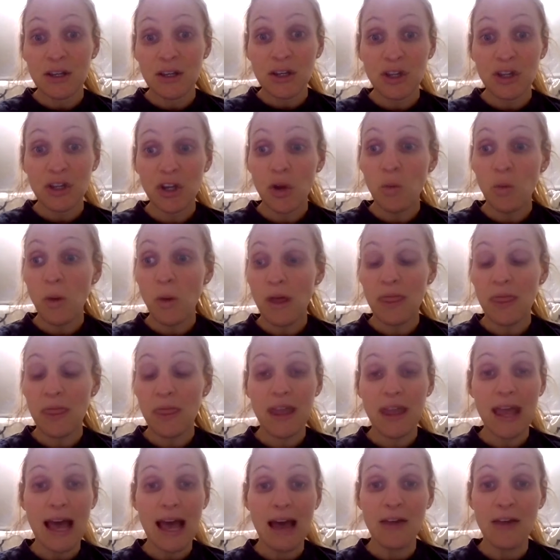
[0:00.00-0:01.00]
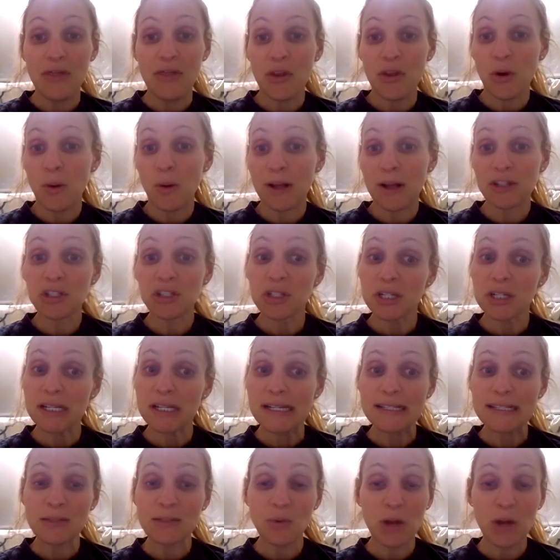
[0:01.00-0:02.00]
what their question
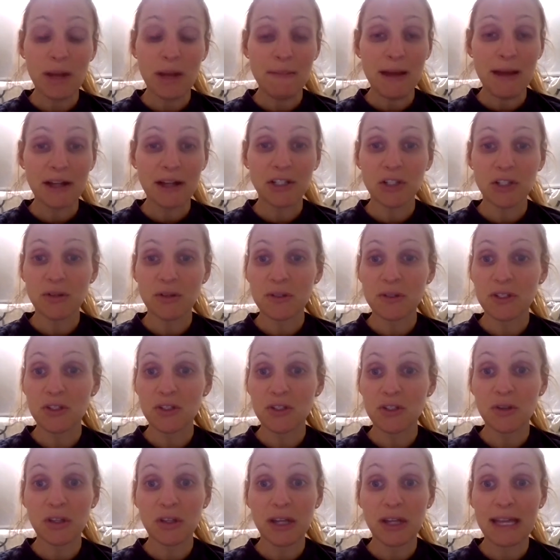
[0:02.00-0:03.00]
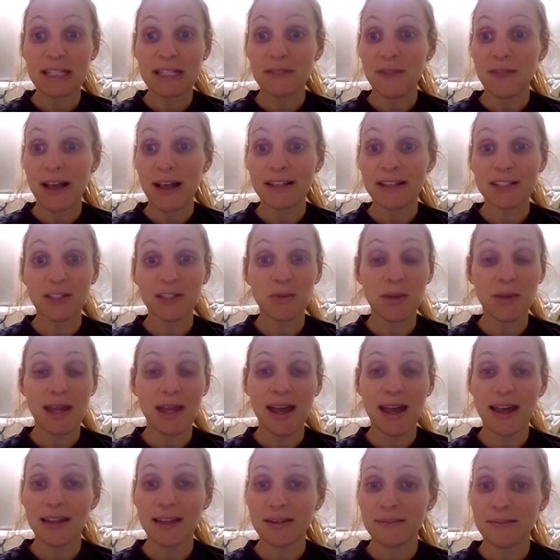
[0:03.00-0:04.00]
is. We'll get back to you as fast as we
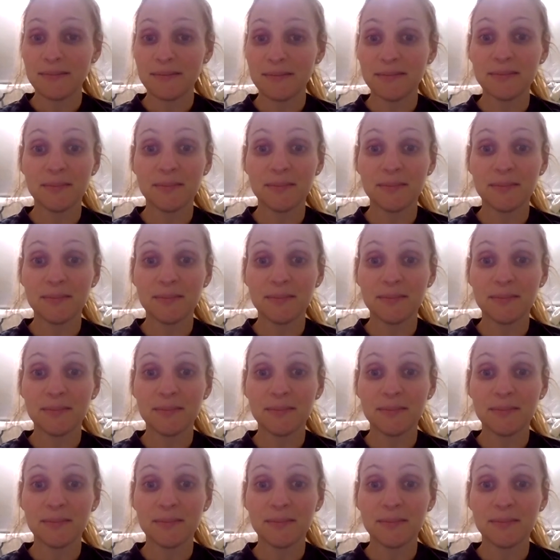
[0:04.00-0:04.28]
can,